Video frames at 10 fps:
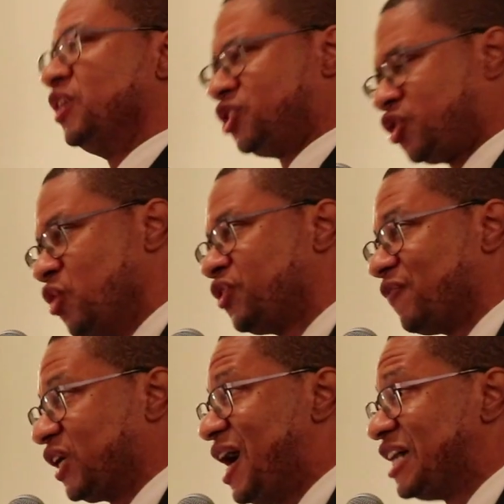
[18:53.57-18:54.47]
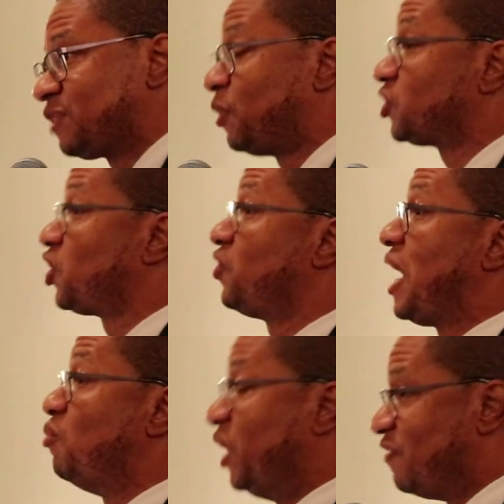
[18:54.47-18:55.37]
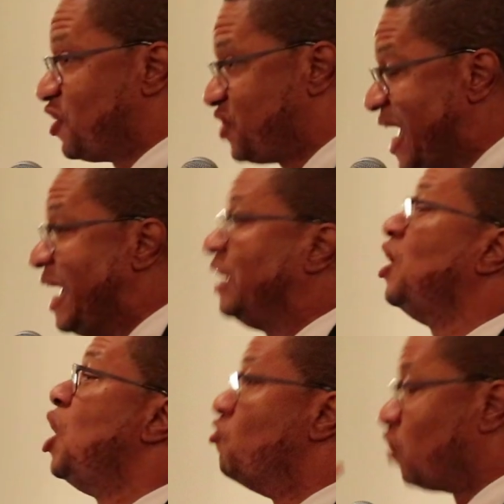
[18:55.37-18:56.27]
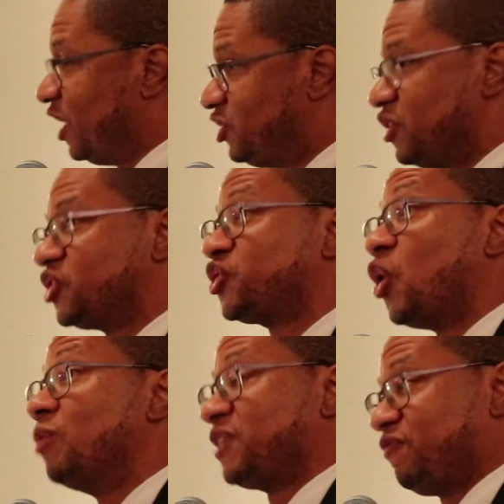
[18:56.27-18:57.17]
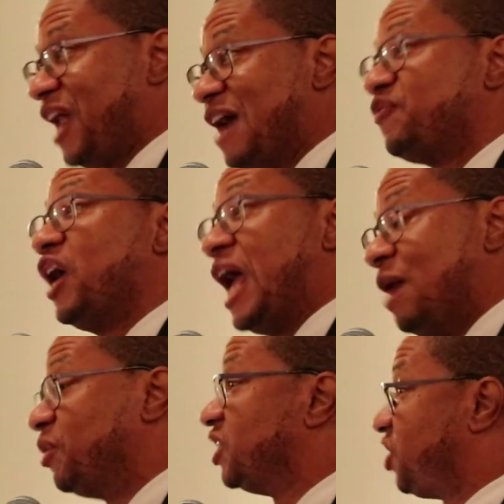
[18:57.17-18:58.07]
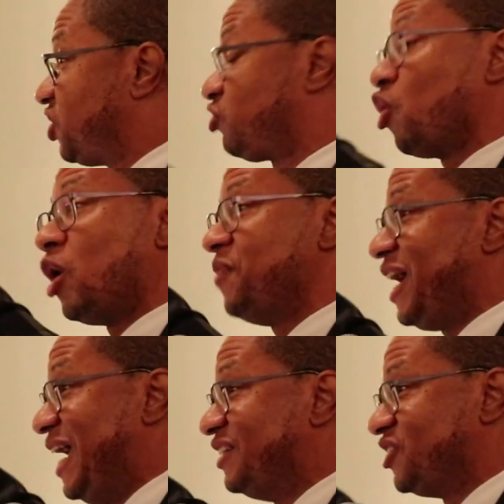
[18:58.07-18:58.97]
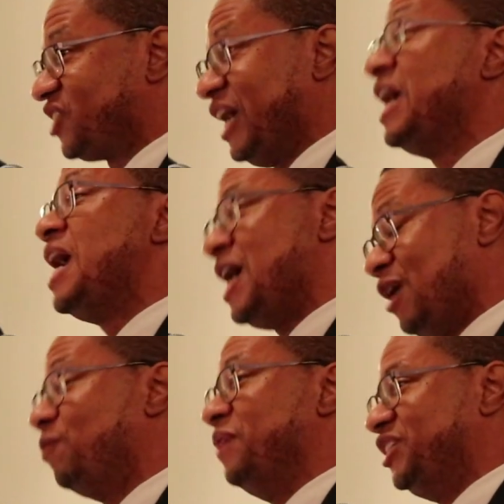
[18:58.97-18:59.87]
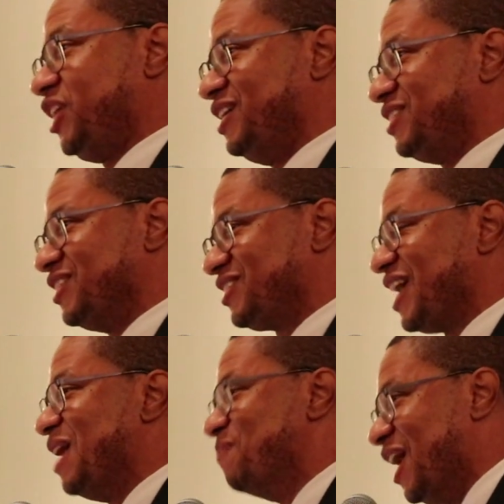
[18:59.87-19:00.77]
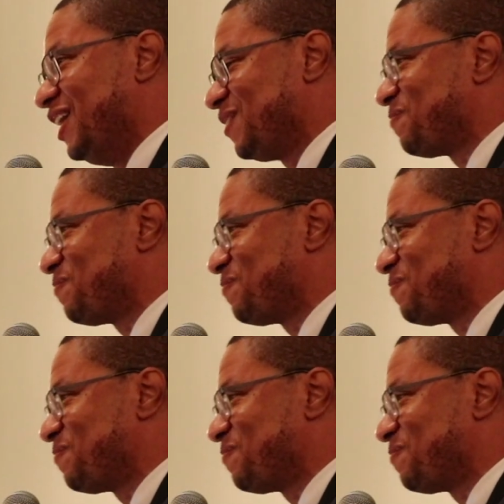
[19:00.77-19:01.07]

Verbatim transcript: the truth of the gospel so that whenever they run into the storms of life, they're able to just throw up their hands and say, help me, Jesus. Amen.